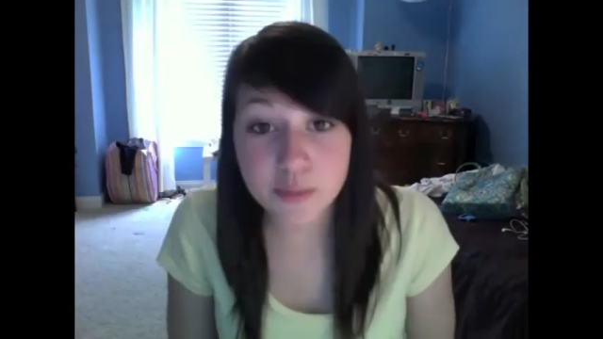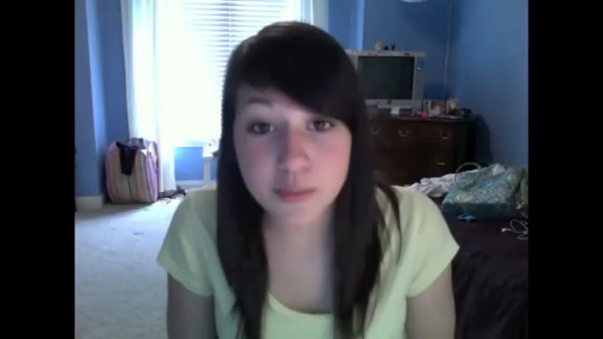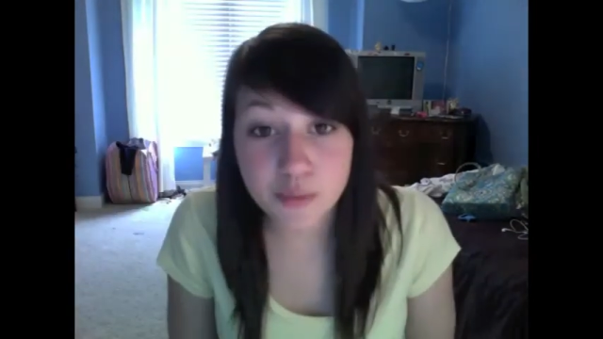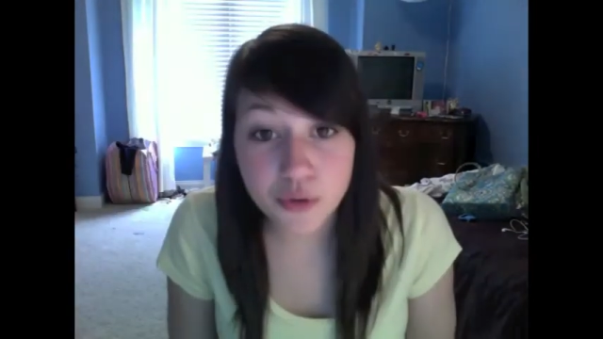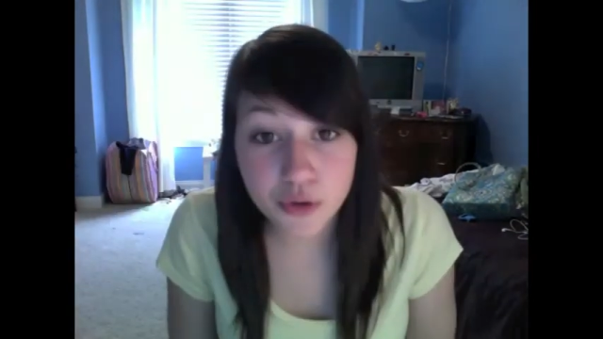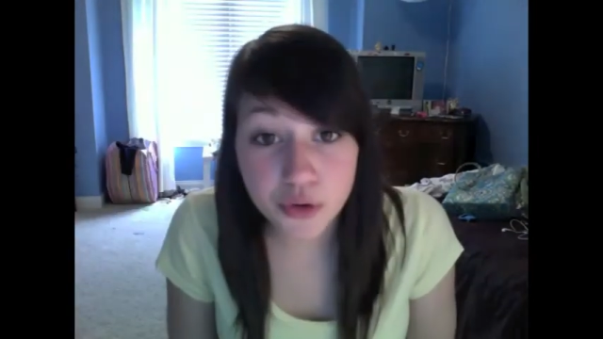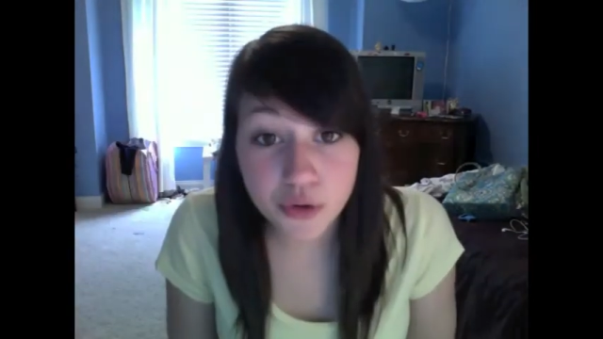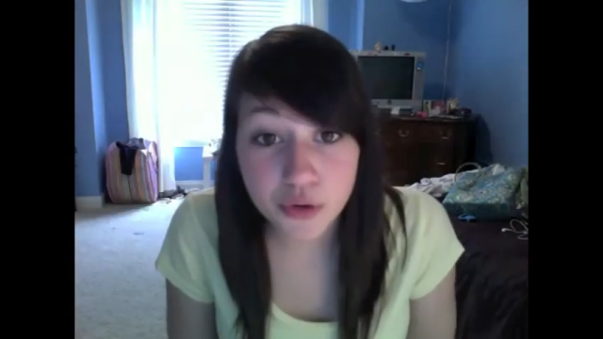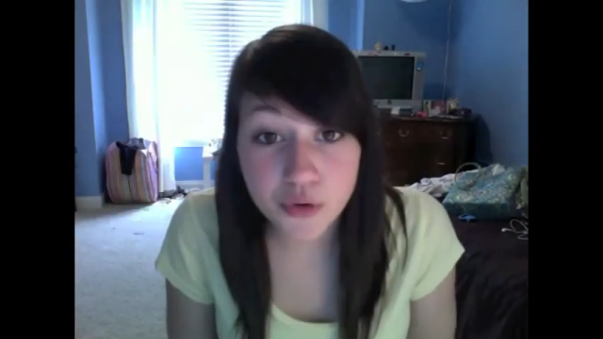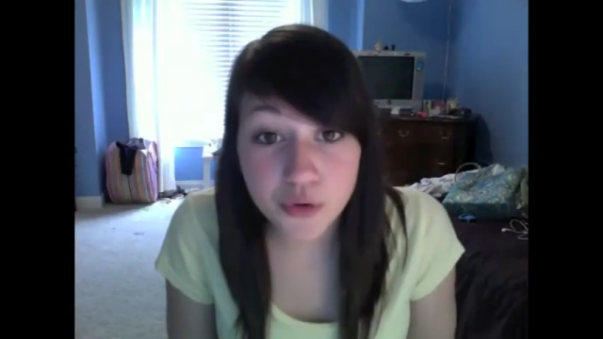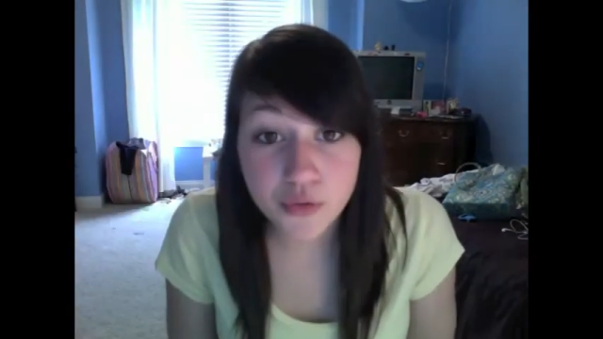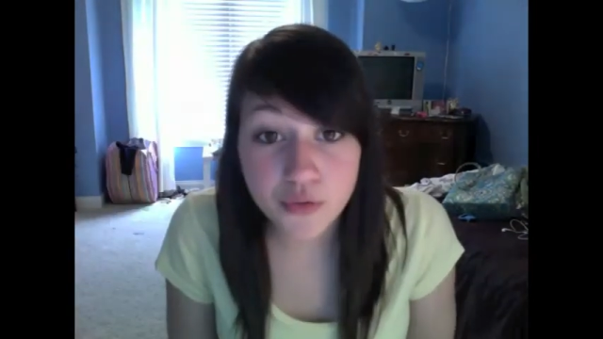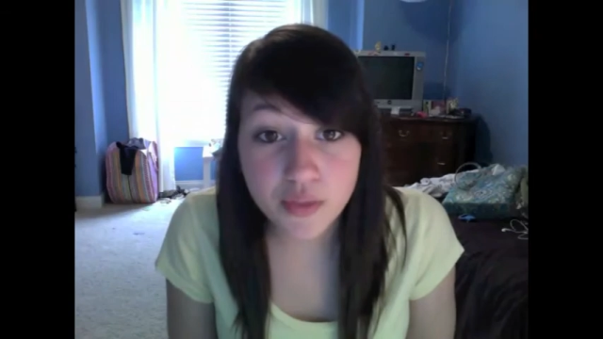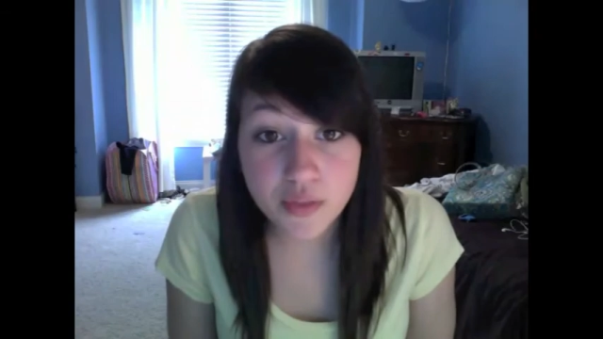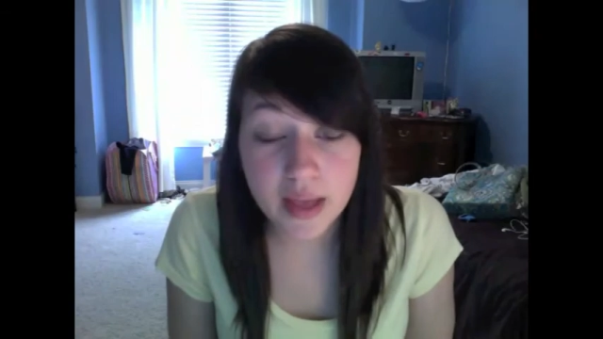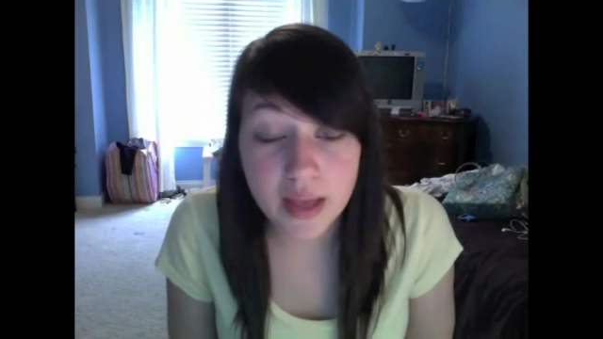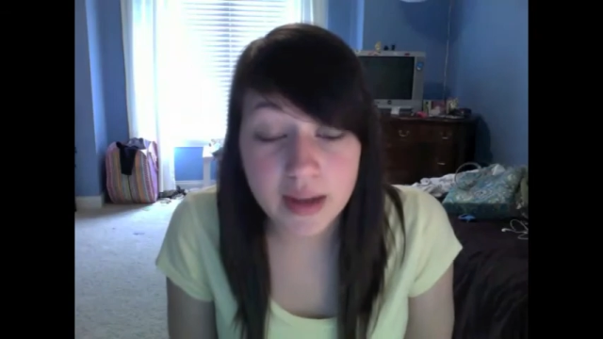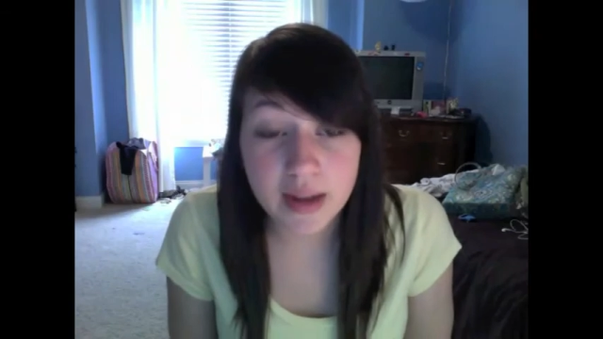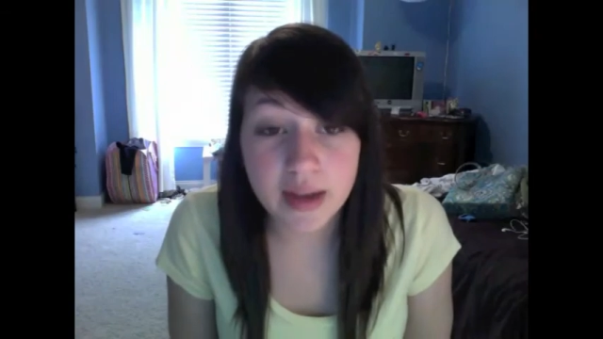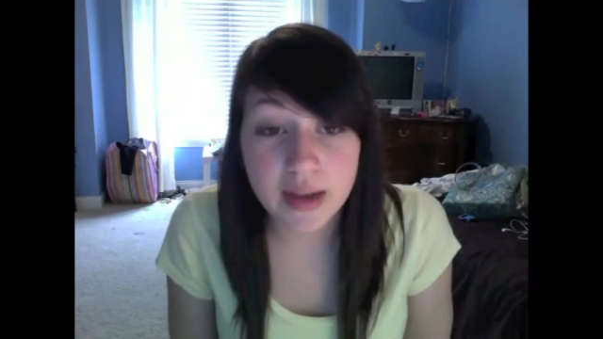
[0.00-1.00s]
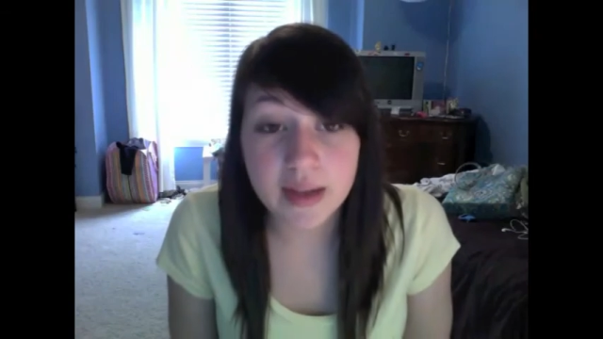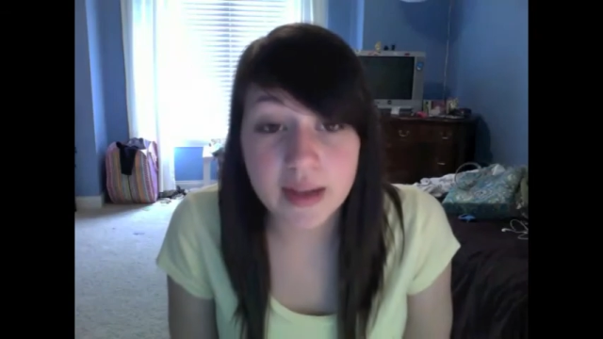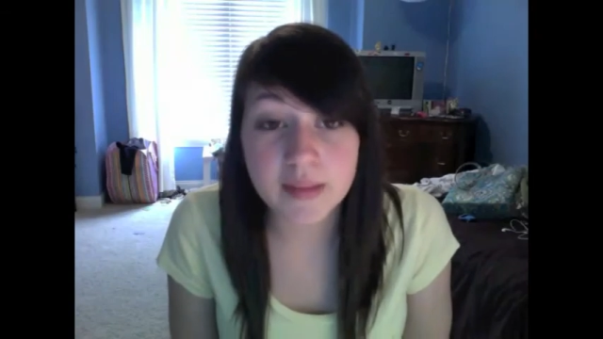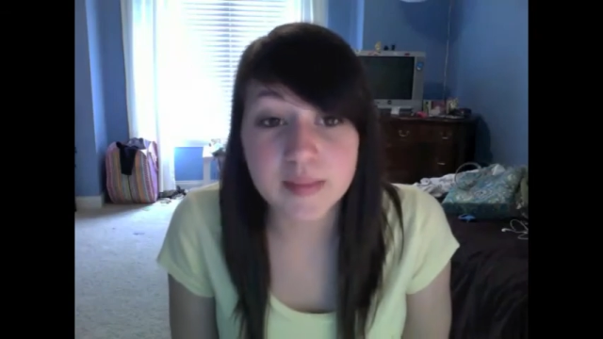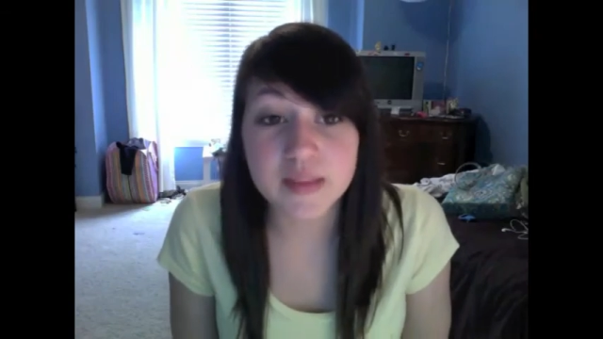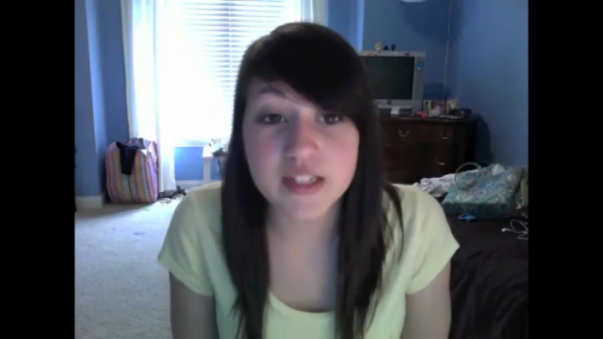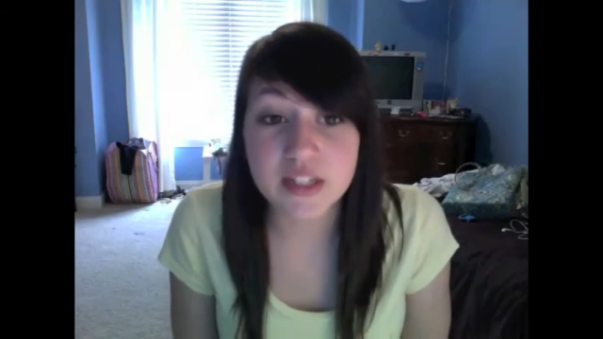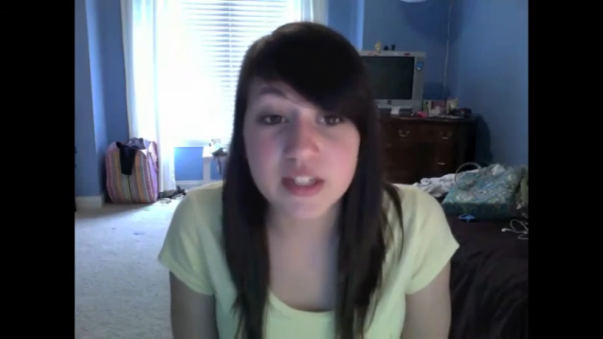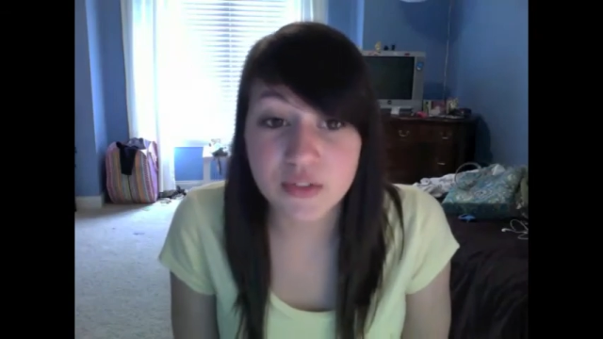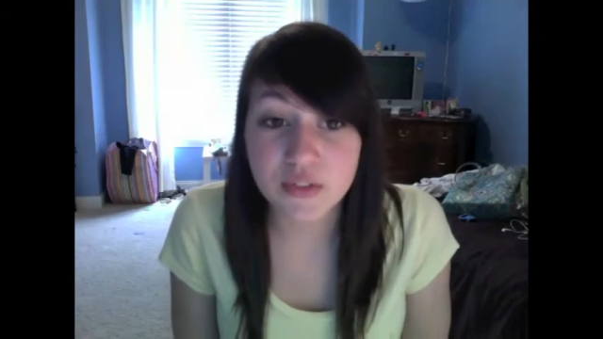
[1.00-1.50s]
Prove that I am
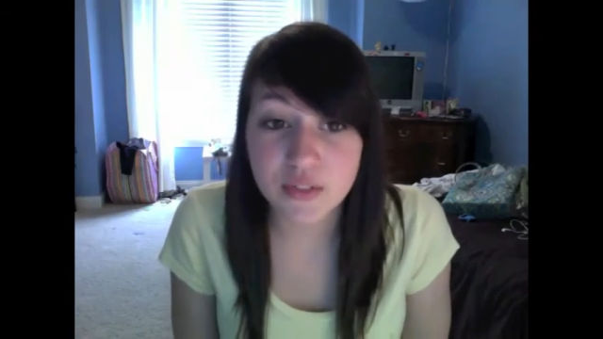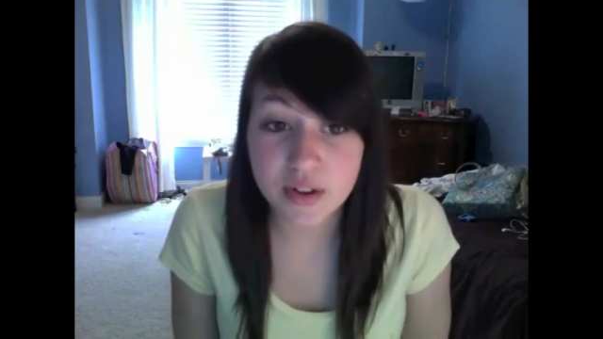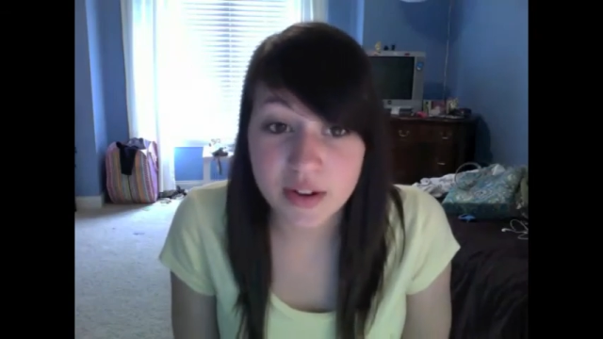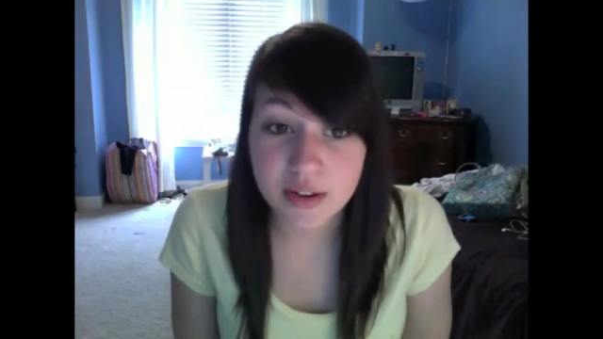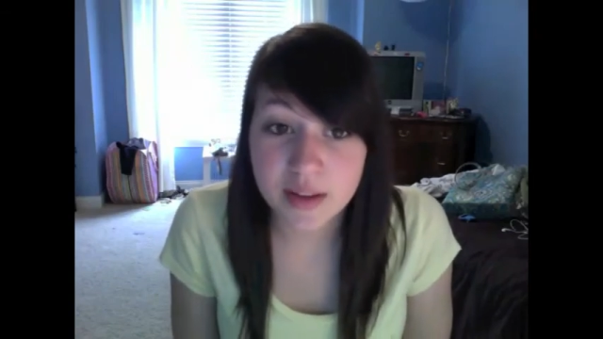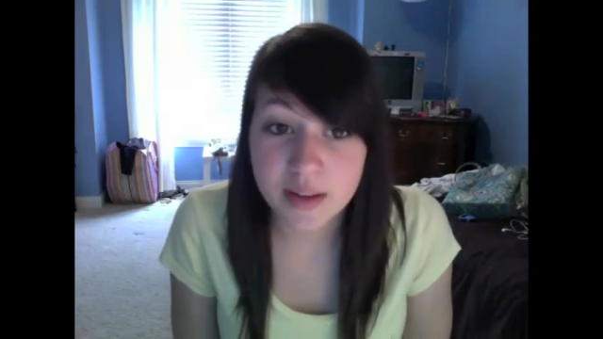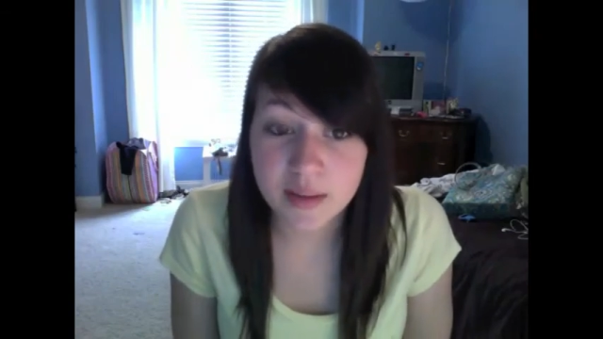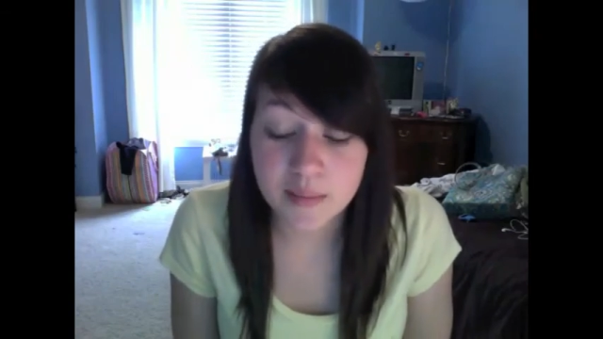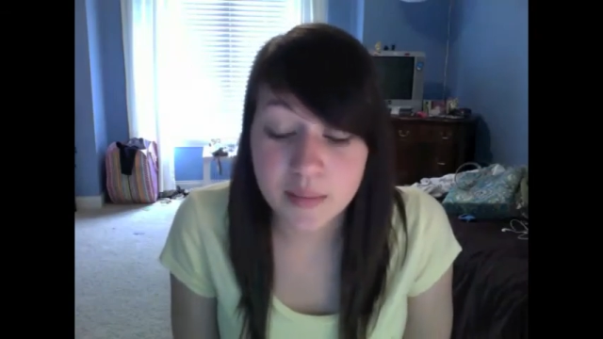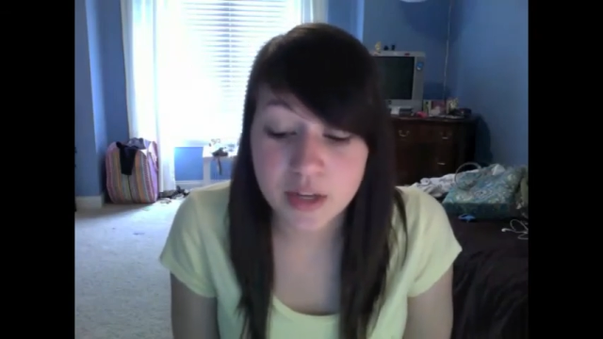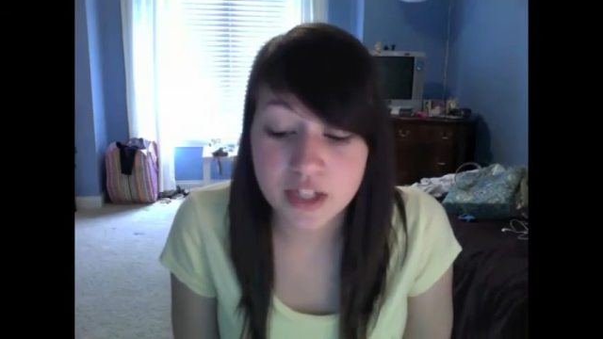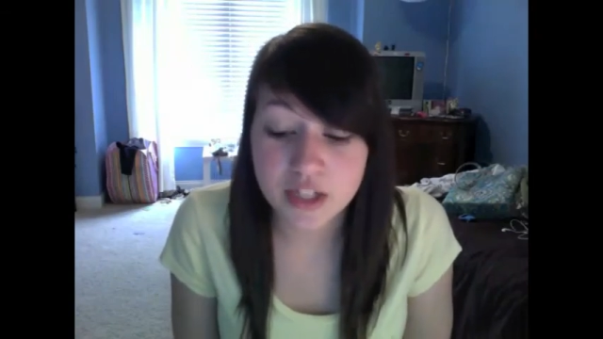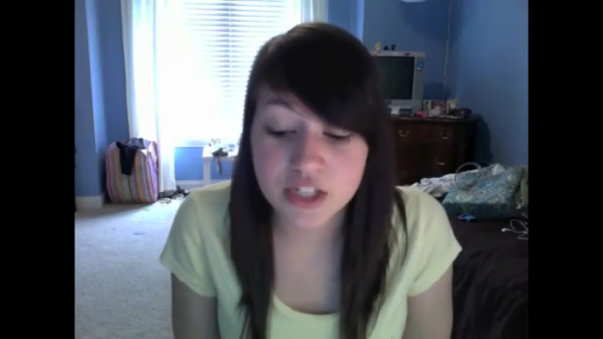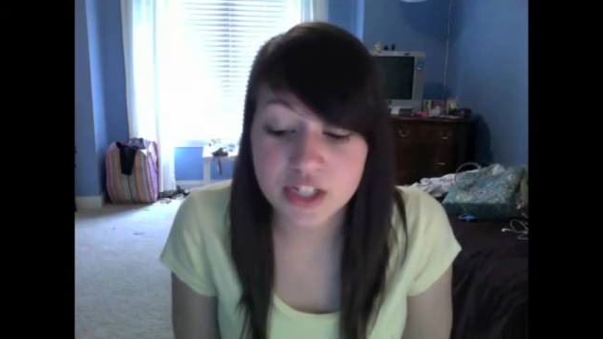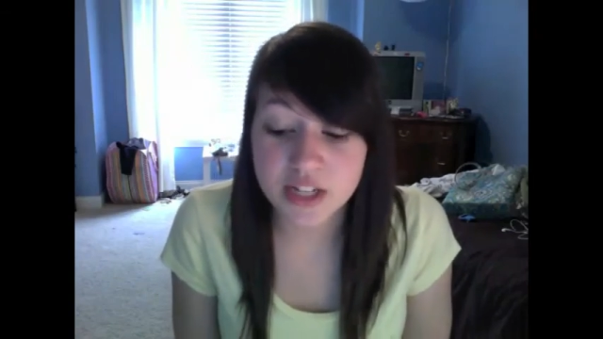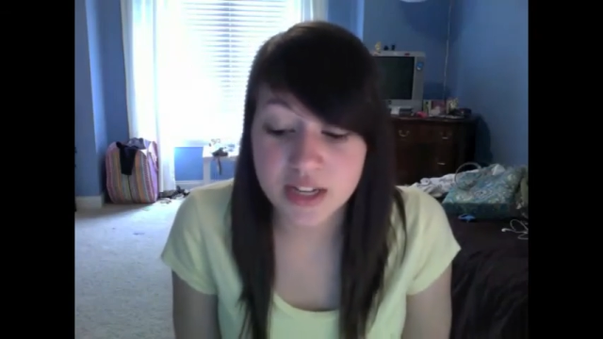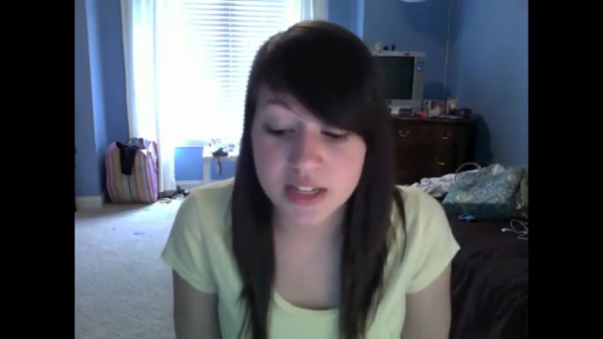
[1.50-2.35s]
still very much